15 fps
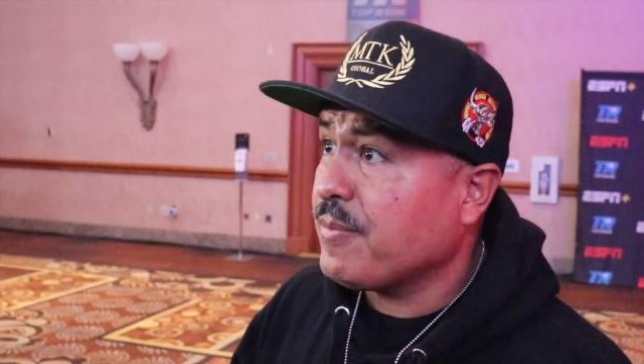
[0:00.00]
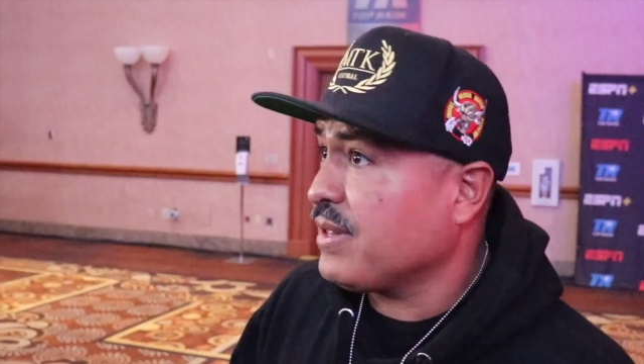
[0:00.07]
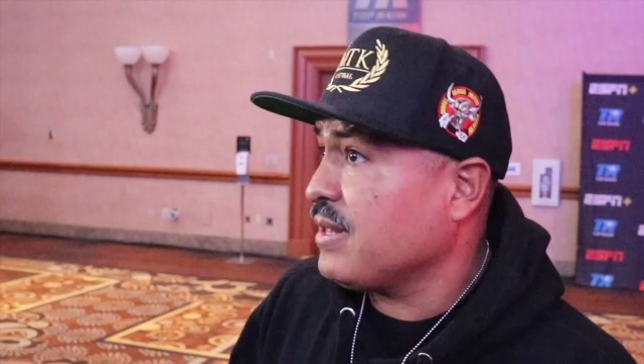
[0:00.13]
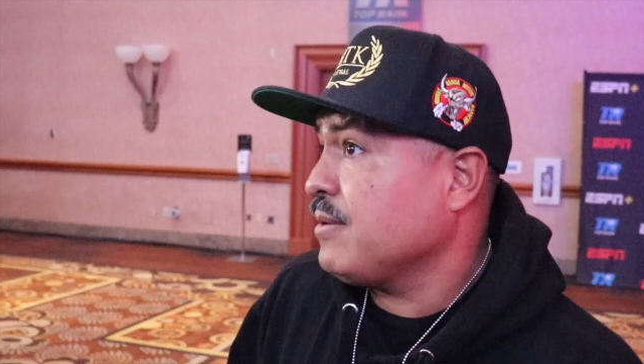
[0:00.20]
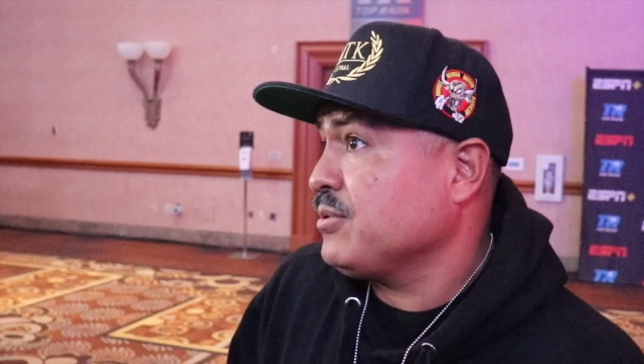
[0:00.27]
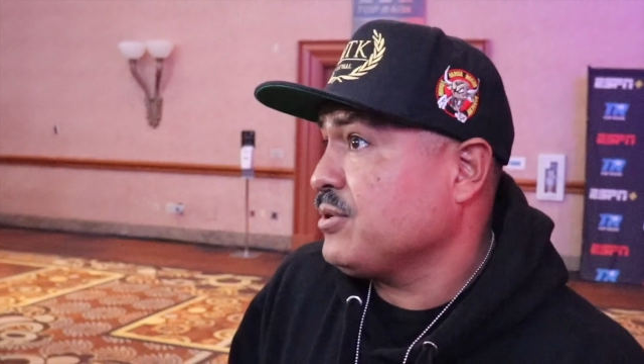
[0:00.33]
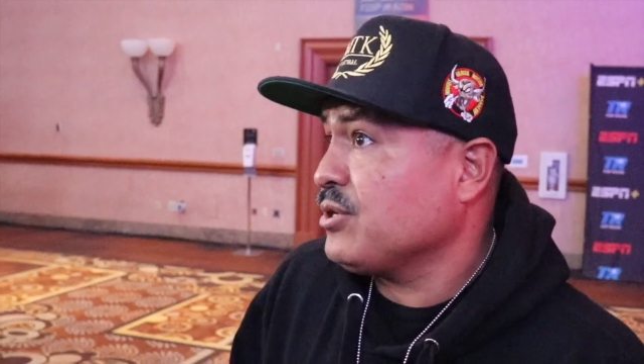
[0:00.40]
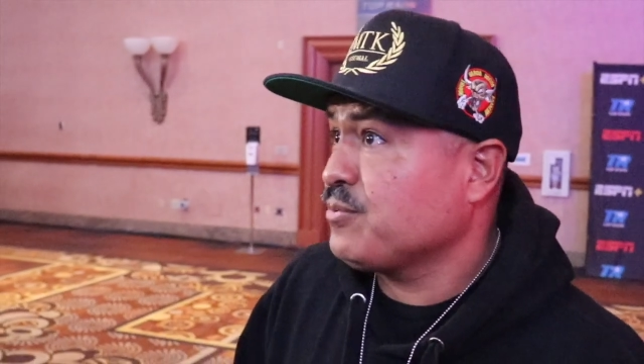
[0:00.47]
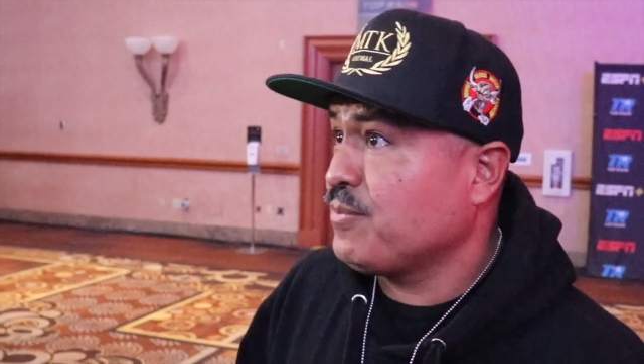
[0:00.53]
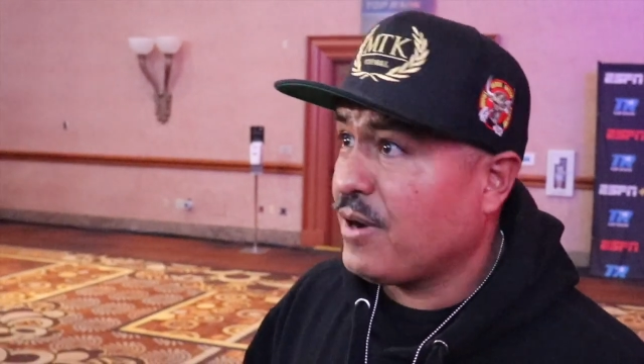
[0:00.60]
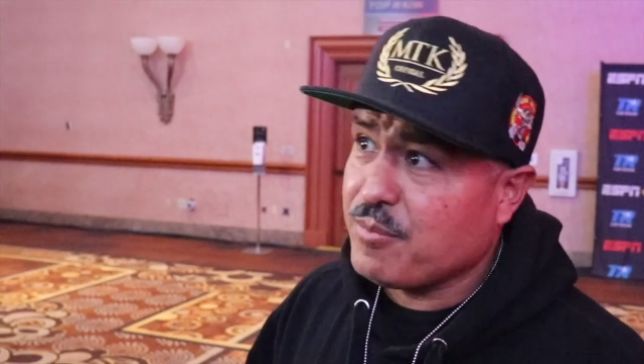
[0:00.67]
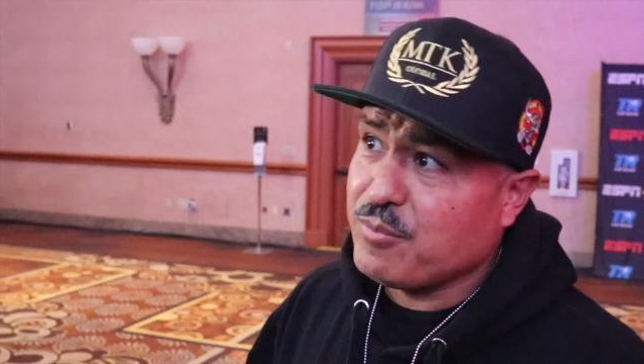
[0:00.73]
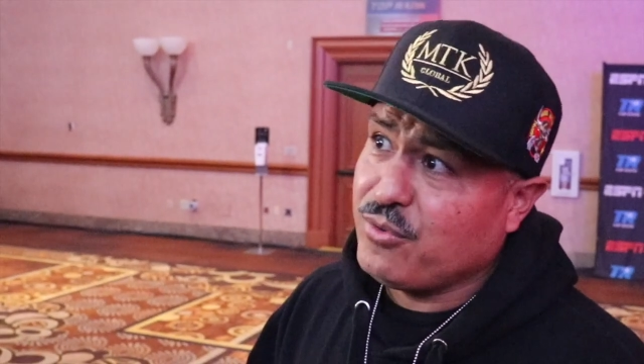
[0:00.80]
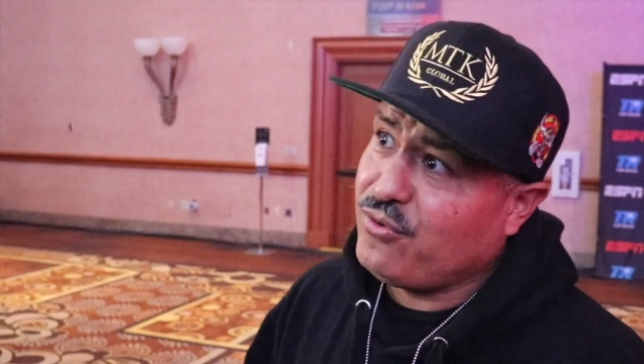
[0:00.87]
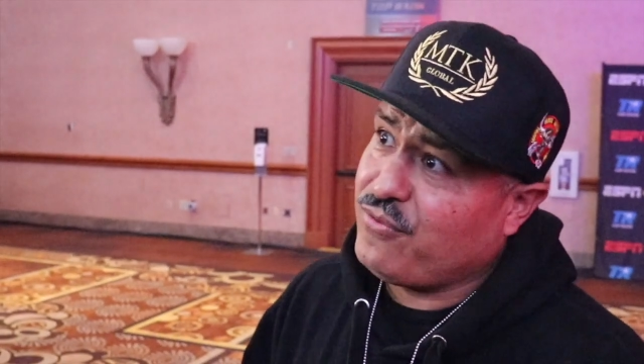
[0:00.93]
but it was a
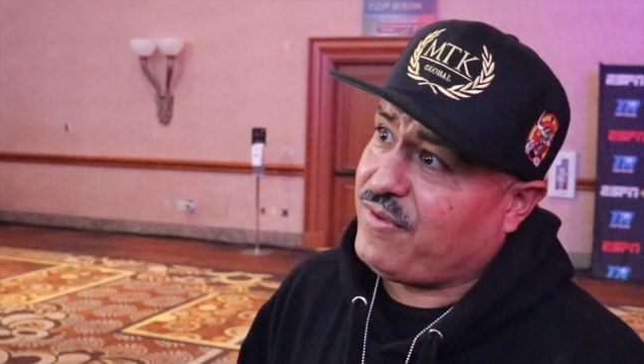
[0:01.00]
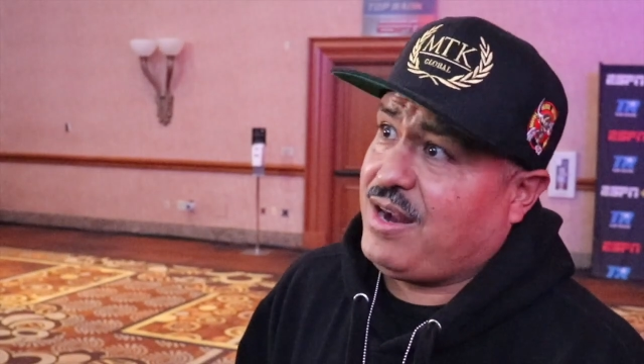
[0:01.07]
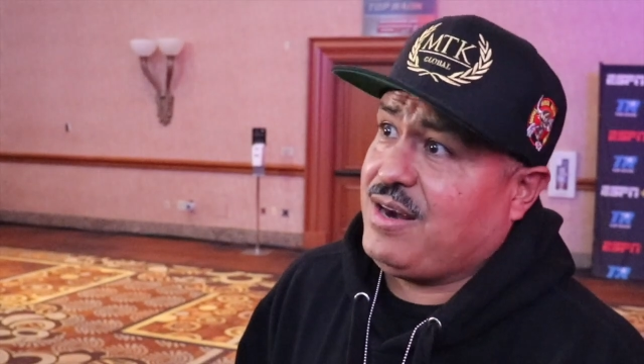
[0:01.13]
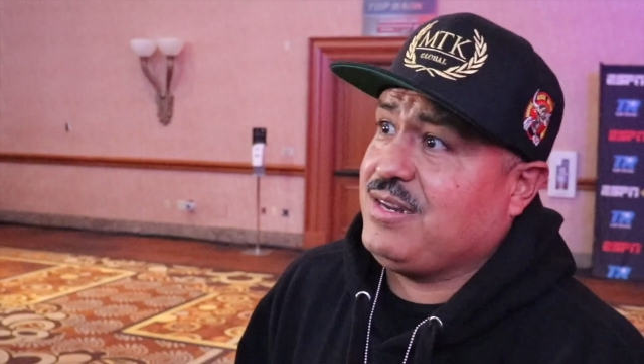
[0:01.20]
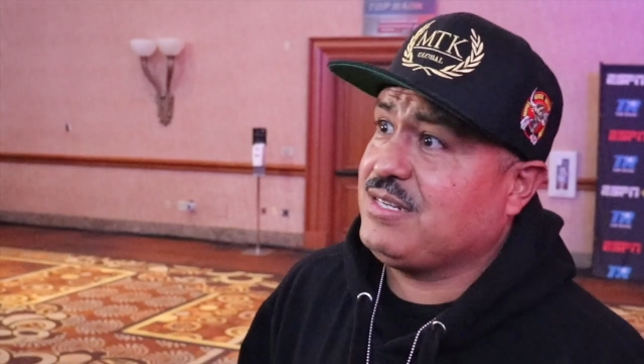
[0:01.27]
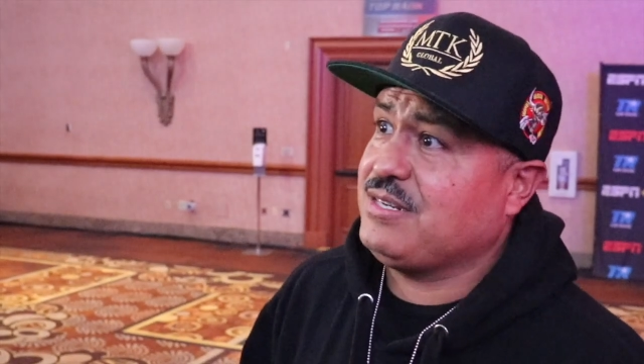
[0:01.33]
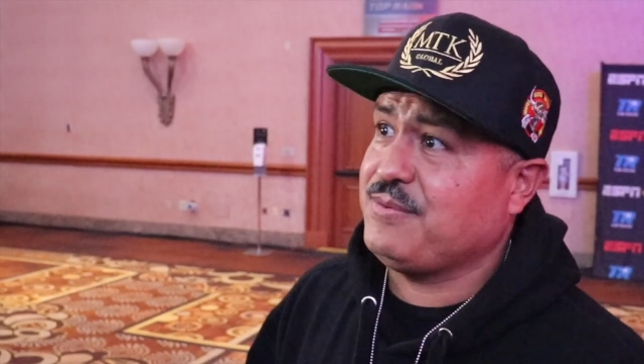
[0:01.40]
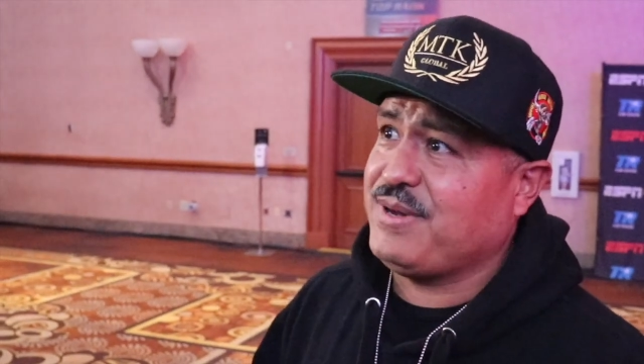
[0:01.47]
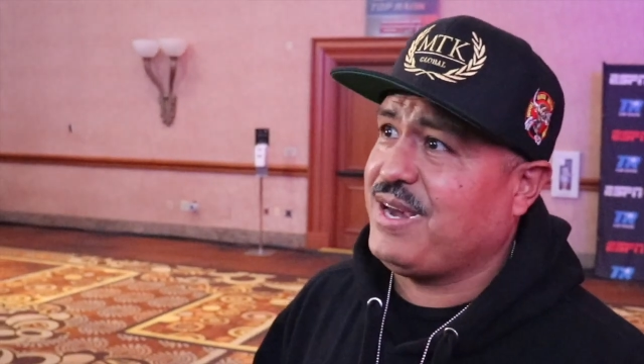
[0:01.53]
smart move, honestly.